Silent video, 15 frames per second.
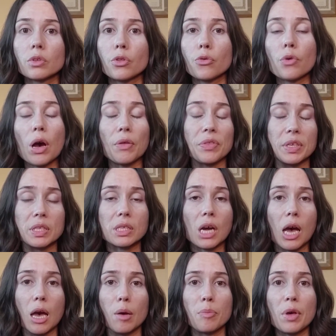throughout this
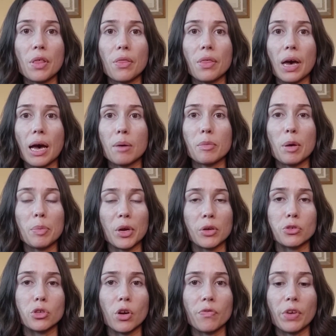time that my
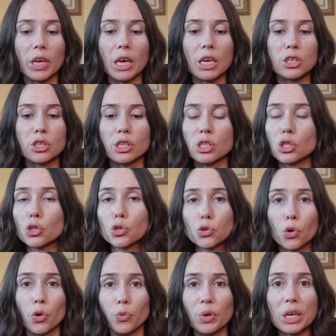parents are on vacation. It's a
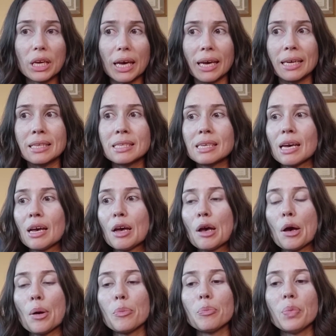short weekend,
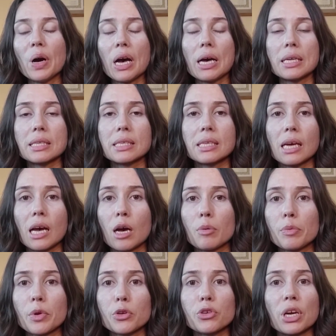but
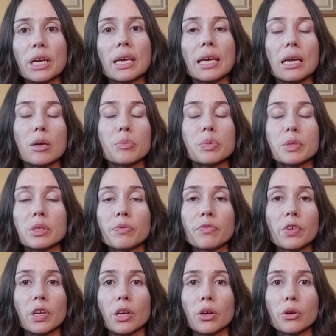I'm going to try to get up some
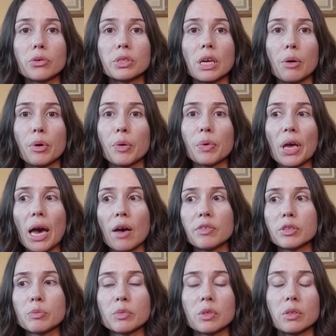videos. That way we have
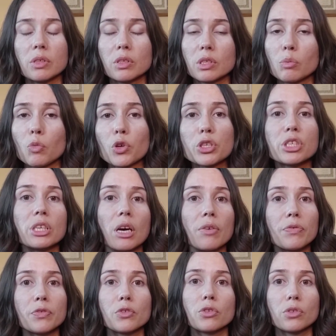some more
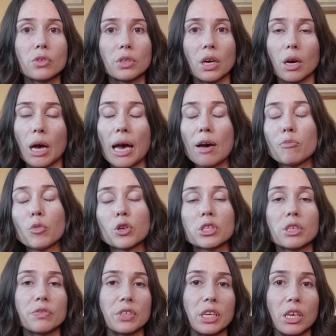stuff. I have more
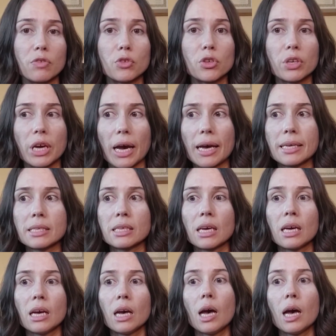stuff to give to you guys,